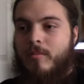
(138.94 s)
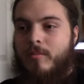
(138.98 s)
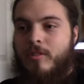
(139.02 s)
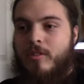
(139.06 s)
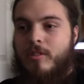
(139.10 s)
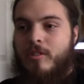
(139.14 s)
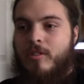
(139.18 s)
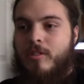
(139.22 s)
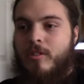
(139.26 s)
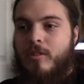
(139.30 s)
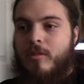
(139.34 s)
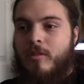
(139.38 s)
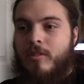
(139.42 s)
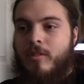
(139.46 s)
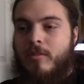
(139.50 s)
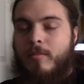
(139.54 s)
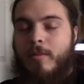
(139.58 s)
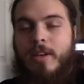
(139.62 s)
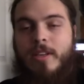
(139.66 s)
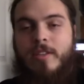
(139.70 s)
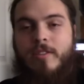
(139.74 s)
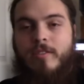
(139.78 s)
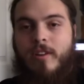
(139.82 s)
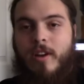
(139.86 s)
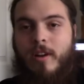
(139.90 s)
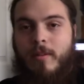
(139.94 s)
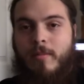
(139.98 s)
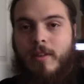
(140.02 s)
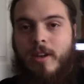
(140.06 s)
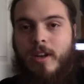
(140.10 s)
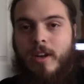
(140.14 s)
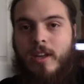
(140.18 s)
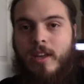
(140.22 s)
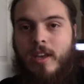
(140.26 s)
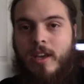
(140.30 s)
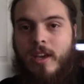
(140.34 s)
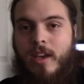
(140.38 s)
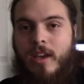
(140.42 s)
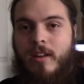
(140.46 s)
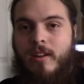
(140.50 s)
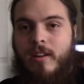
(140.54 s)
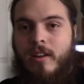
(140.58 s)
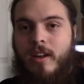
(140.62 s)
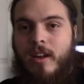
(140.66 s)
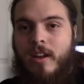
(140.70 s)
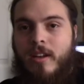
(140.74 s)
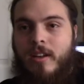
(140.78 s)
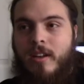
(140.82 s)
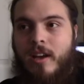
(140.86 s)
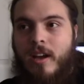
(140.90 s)
just doing the best job that I can,
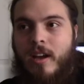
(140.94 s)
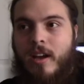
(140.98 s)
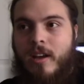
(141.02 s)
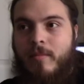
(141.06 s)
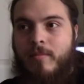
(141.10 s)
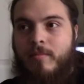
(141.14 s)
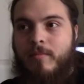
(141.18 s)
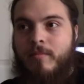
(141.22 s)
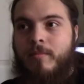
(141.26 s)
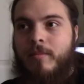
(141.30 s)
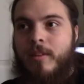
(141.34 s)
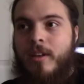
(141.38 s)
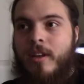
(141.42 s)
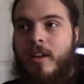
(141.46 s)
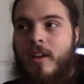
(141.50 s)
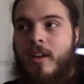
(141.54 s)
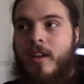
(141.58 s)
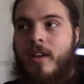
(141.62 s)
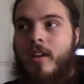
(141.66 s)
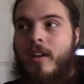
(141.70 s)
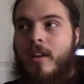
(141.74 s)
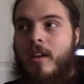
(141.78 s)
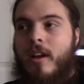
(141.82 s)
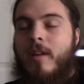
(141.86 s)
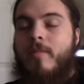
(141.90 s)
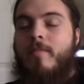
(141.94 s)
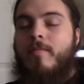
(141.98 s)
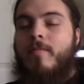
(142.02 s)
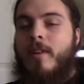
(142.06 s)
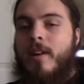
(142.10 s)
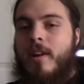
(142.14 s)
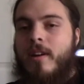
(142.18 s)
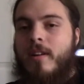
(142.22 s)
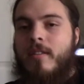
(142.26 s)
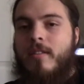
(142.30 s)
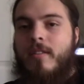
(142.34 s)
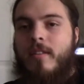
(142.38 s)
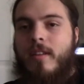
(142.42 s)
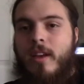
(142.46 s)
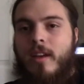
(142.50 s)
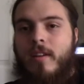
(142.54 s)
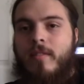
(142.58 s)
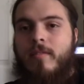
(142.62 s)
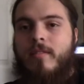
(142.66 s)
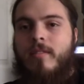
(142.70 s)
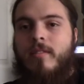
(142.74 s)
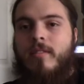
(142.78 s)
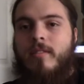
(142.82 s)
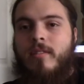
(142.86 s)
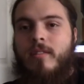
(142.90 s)
and I'm very
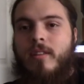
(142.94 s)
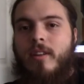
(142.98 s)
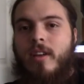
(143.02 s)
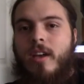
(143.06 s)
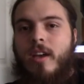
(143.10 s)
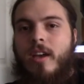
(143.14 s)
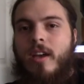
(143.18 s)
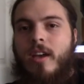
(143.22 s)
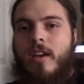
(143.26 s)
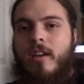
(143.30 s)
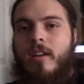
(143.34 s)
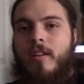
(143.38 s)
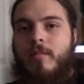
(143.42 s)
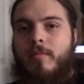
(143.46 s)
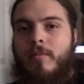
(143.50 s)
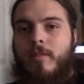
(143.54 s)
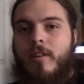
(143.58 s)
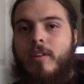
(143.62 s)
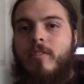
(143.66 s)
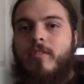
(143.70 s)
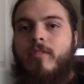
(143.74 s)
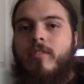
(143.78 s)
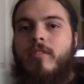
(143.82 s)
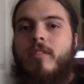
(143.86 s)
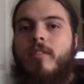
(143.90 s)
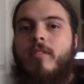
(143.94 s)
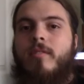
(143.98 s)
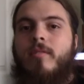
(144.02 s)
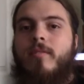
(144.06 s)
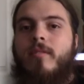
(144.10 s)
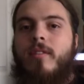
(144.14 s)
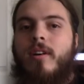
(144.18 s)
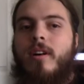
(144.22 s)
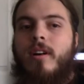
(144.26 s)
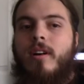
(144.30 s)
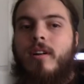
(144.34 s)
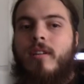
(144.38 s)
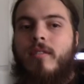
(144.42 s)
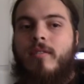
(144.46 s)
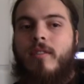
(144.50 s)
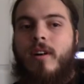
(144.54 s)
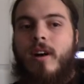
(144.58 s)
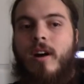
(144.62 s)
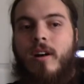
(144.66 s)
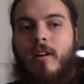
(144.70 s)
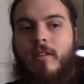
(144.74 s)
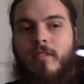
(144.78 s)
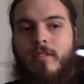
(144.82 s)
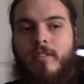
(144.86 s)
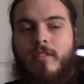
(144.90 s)
thankful and appreciative of
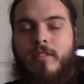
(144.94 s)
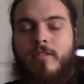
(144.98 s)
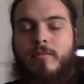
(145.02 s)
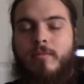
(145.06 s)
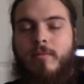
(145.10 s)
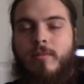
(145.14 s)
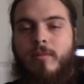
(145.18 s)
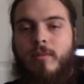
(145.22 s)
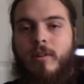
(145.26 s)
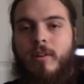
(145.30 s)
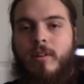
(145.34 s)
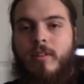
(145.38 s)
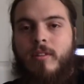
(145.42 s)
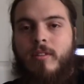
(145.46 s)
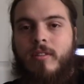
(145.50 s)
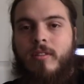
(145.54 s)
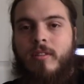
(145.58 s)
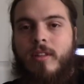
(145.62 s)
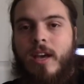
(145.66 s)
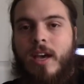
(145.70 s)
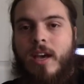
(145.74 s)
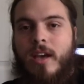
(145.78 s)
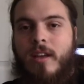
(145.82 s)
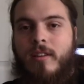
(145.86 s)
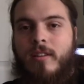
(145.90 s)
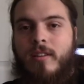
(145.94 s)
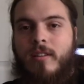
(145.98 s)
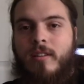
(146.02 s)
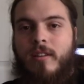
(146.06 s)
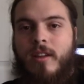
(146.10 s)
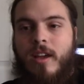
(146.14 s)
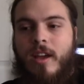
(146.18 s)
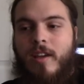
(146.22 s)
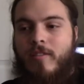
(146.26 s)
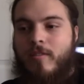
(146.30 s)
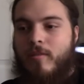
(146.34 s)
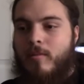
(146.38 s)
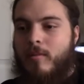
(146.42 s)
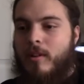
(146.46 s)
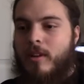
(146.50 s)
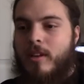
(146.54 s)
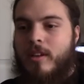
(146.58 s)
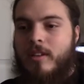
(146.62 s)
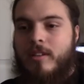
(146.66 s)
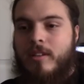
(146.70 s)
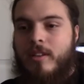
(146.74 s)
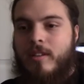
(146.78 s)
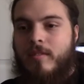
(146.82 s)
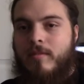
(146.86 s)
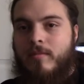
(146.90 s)
all the support that everyone
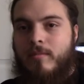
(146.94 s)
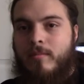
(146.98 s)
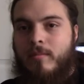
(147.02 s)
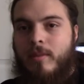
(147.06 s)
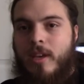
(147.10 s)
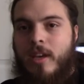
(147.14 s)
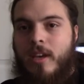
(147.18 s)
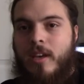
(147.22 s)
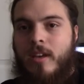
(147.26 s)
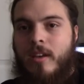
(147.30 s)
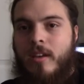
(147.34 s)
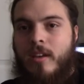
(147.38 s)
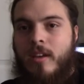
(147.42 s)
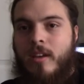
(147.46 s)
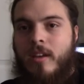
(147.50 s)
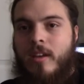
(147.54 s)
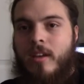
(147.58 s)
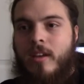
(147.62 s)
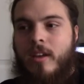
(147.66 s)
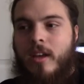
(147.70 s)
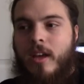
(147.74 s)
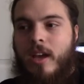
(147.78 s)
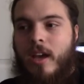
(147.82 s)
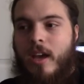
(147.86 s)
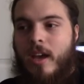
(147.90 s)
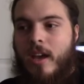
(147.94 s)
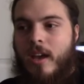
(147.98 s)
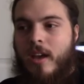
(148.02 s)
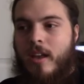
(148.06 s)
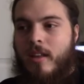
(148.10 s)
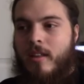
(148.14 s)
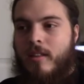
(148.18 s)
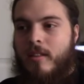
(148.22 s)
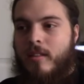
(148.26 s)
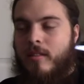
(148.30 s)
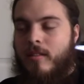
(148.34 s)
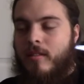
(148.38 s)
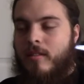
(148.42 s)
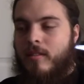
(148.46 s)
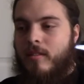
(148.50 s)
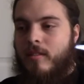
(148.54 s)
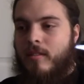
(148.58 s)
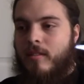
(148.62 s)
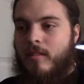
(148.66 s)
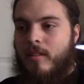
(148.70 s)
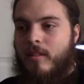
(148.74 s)
has given me, and